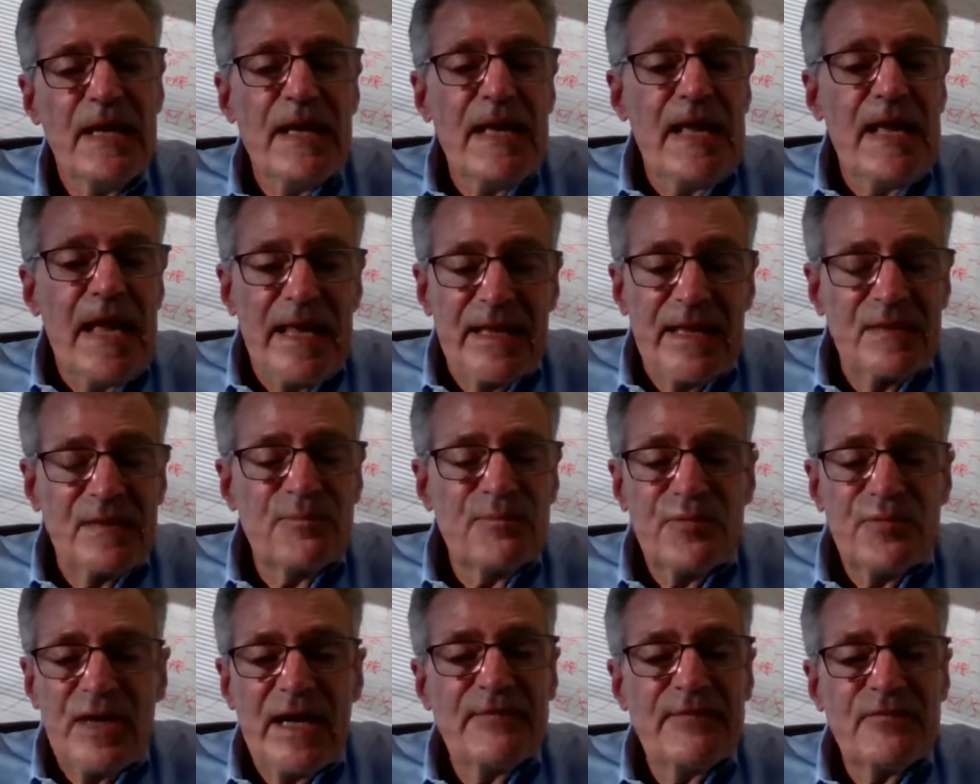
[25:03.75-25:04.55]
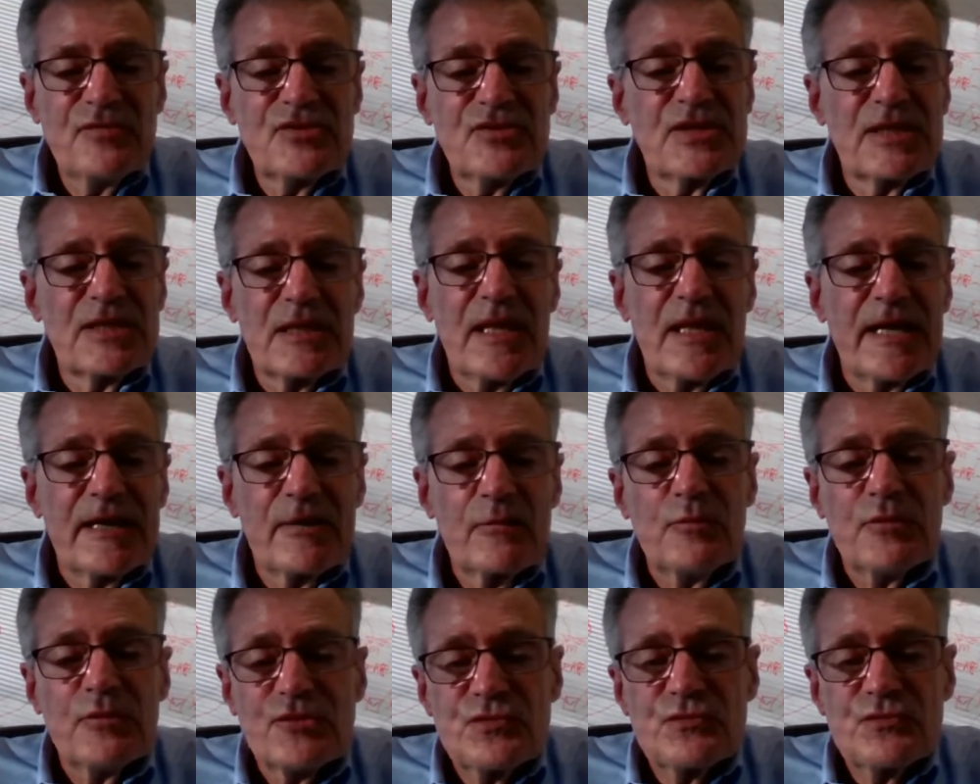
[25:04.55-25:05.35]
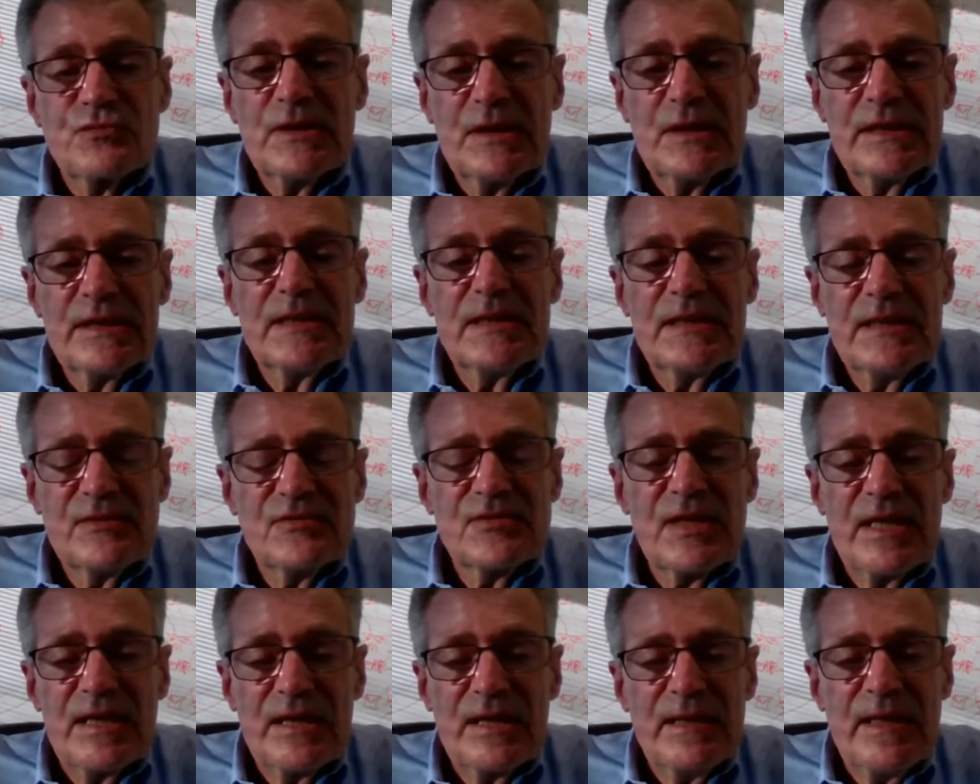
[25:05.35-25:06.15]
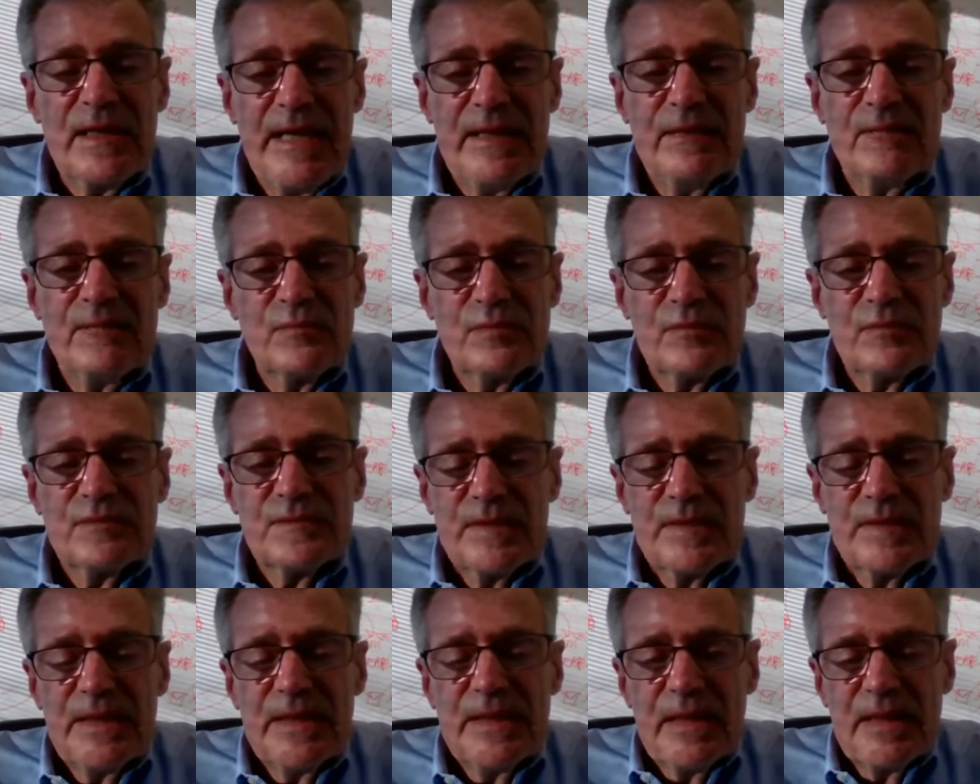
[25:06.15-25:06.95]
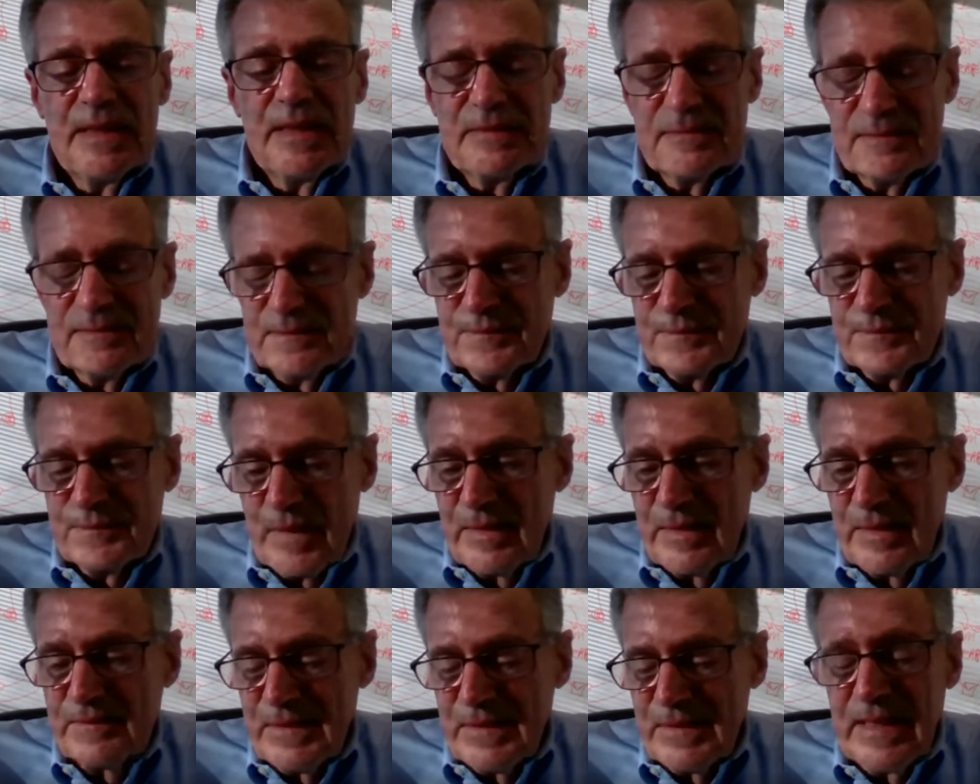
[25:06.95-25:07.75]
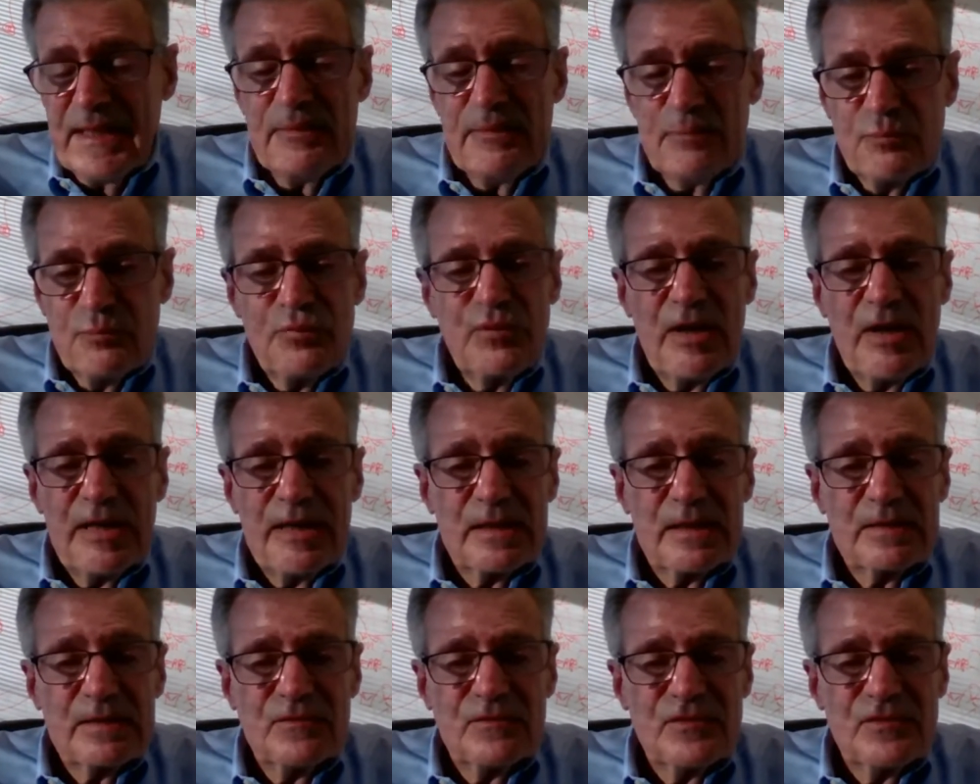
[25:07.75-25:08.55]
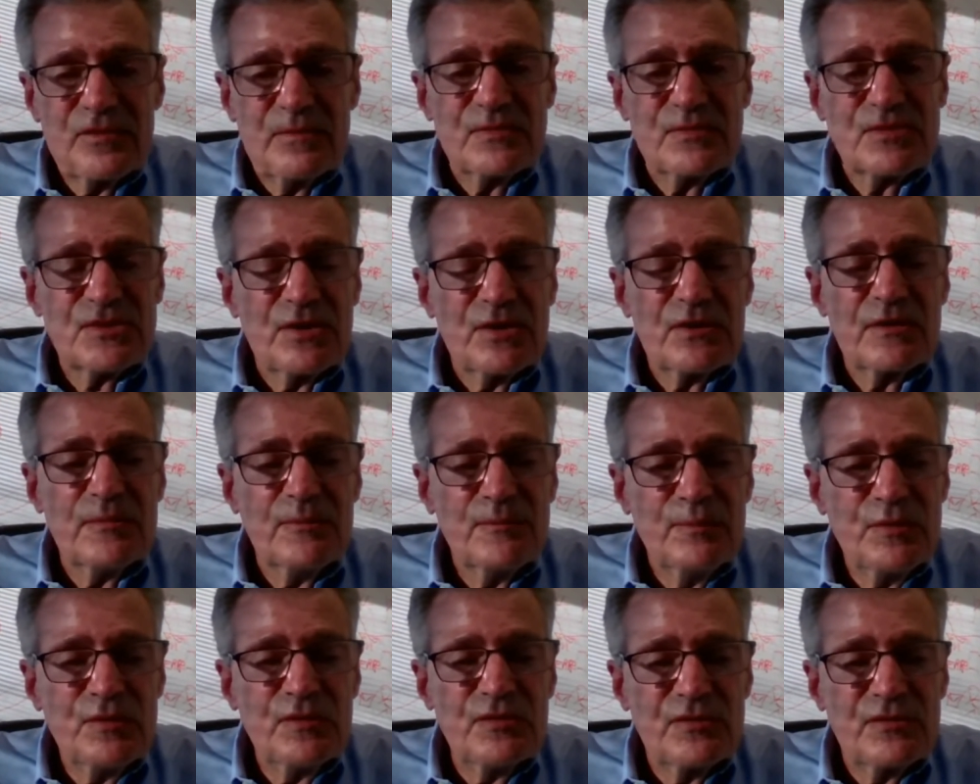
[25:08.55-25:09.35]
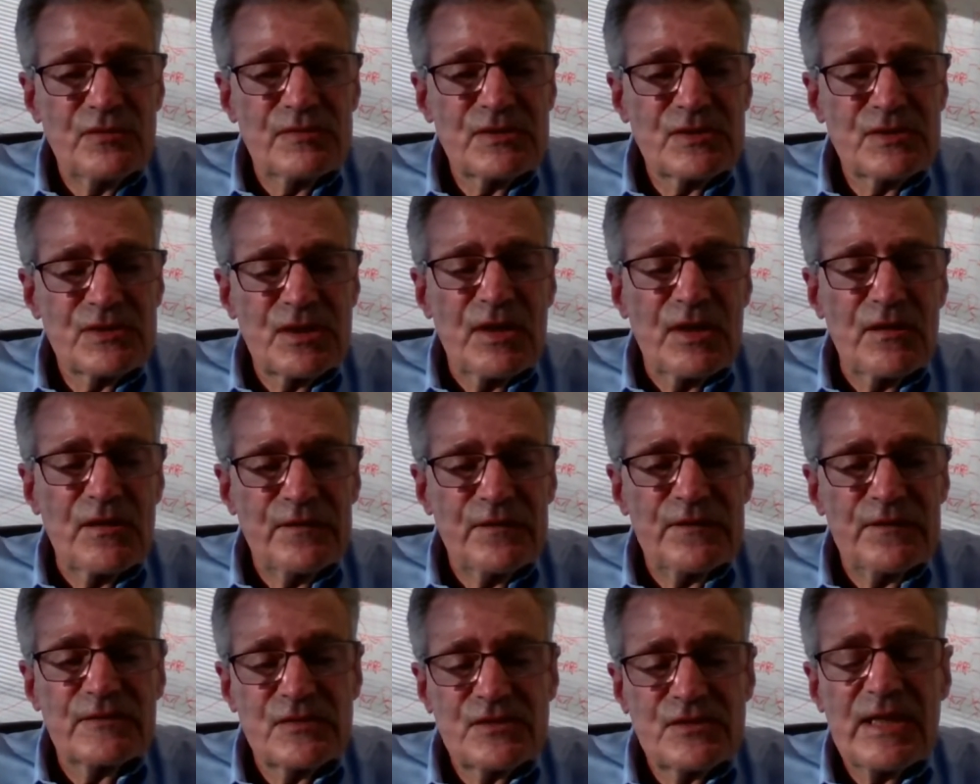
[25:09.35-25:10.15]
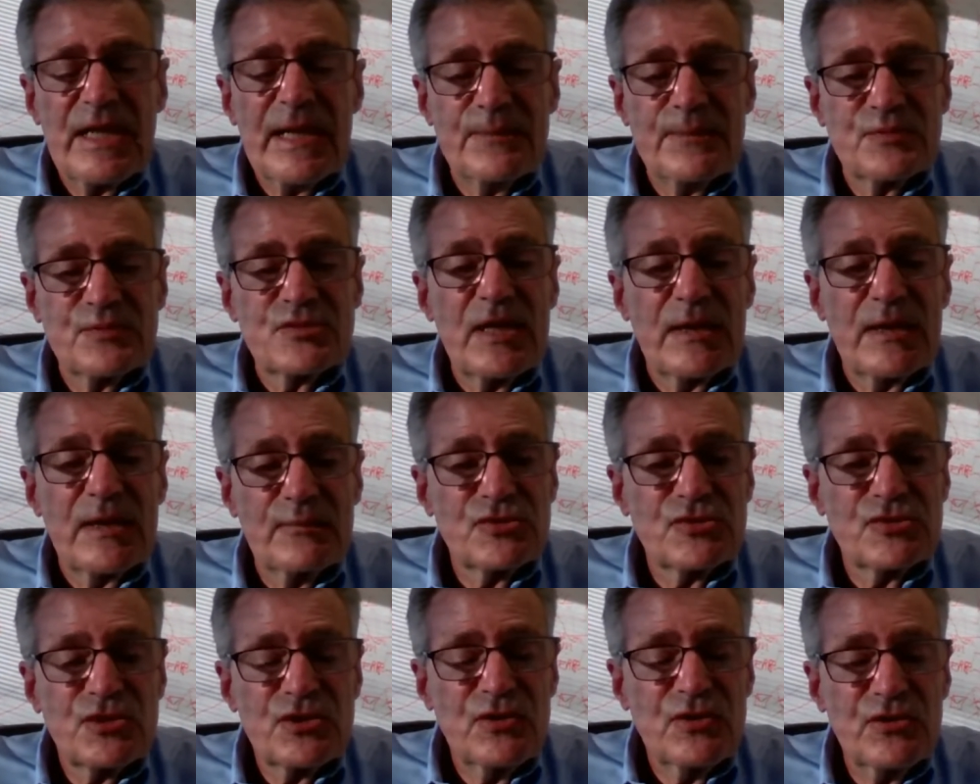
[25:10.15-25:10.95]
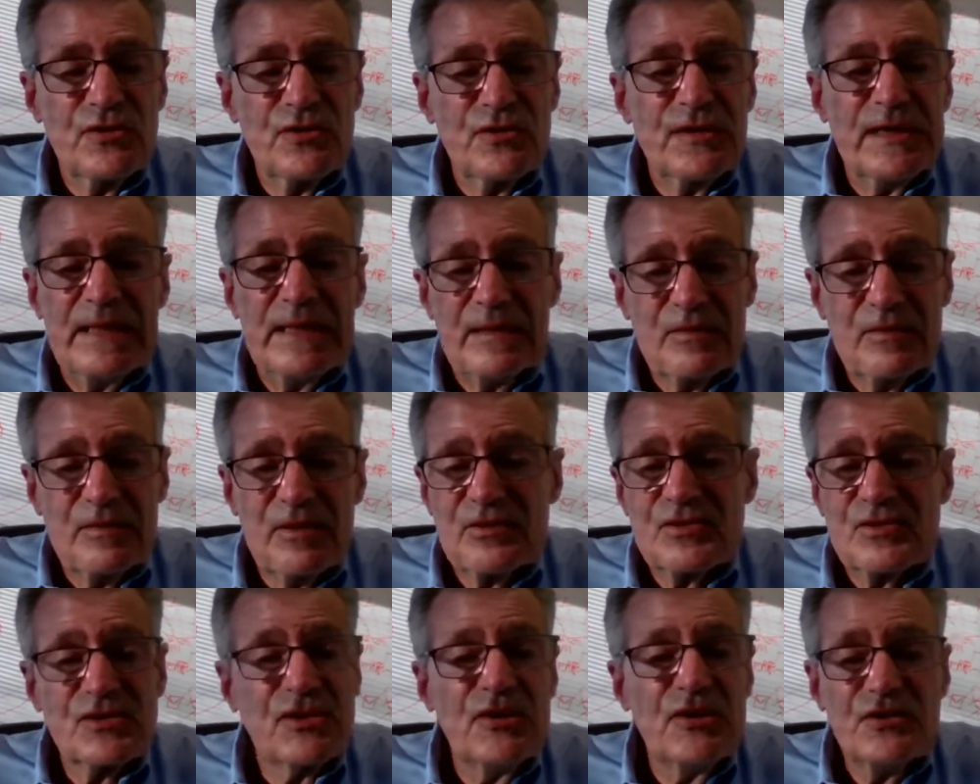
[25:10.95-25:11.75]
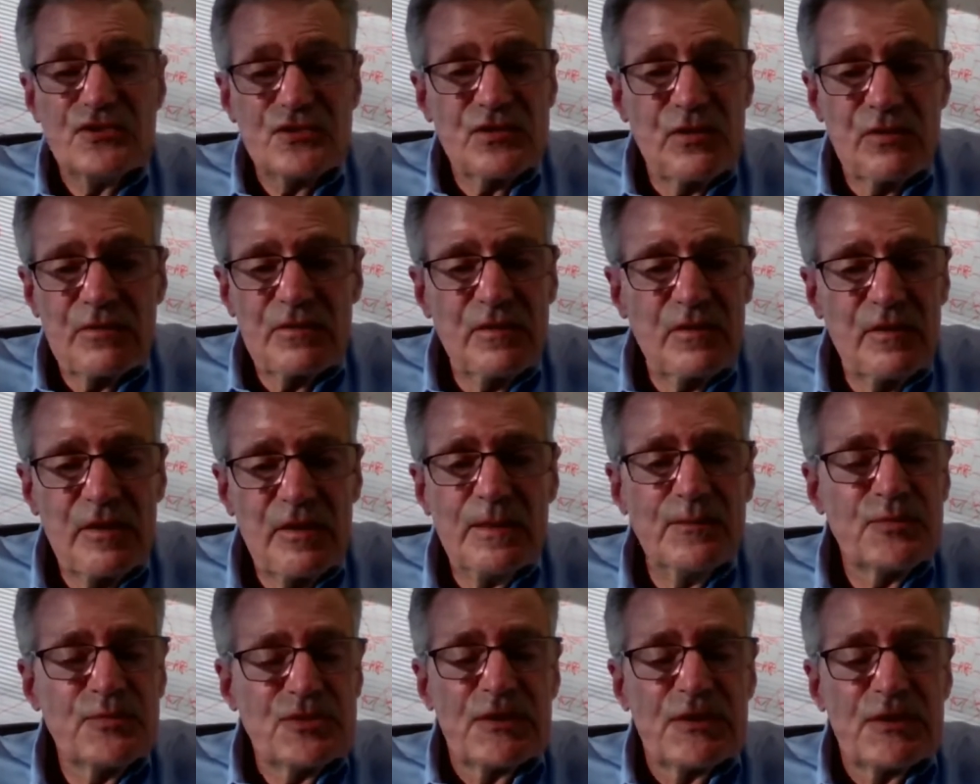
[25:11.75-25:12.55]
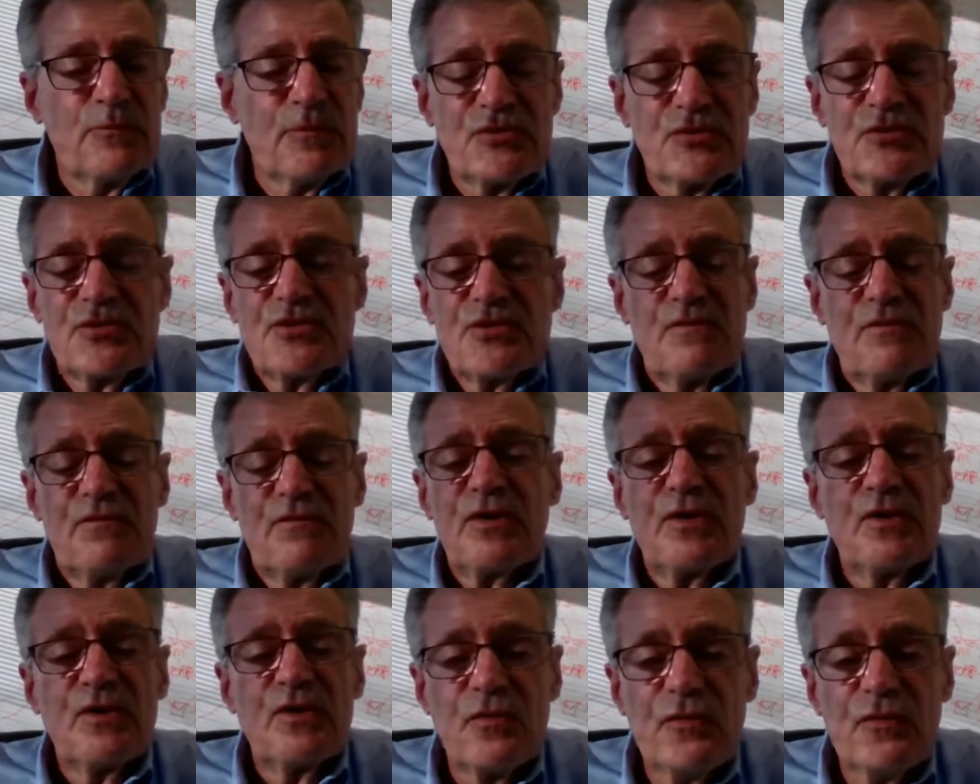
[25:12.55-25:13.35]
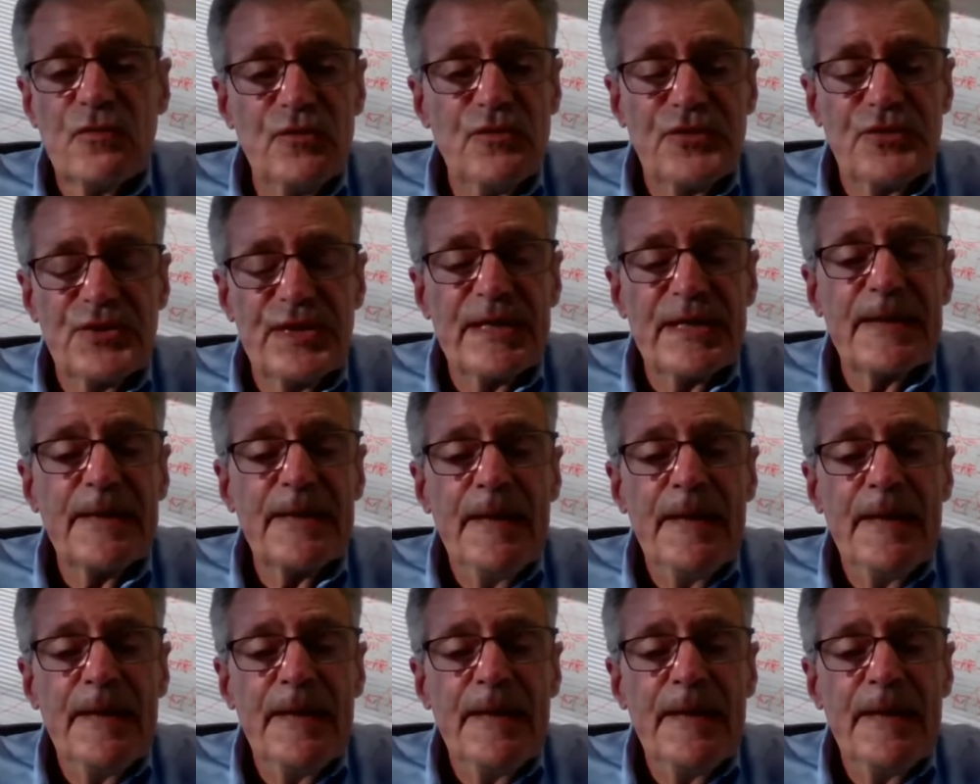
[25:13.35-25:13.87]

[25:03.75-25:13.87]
And then privacy lock, which really is an end product in terms of the computer itself and stops cybersecurity, and it does keystroke encryption, which is a very cool thing.